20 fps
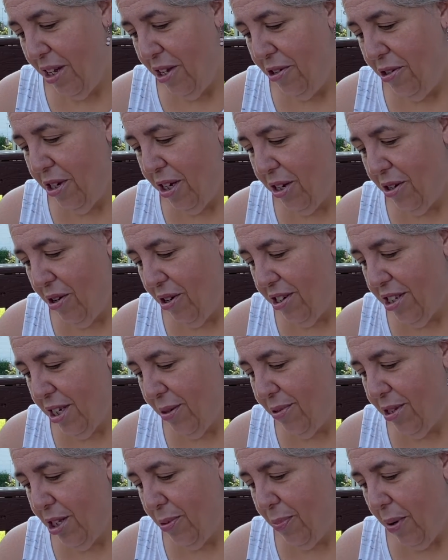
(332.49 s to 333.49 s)
You can also
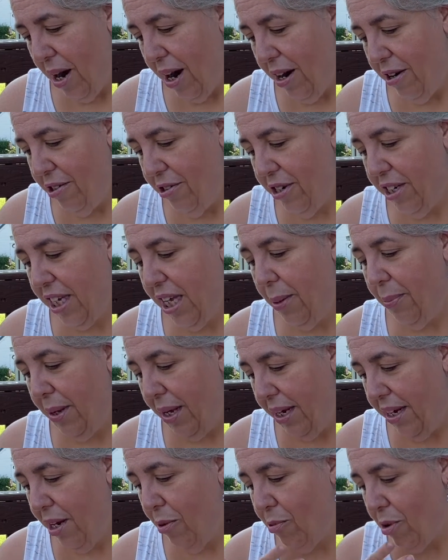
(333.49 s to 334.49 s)
inspire you to keep
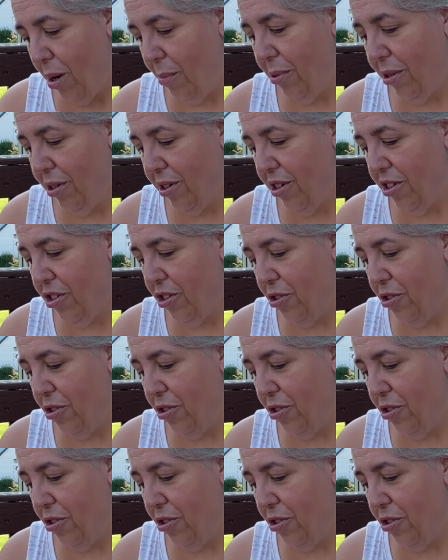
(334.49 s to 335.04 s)
eating well because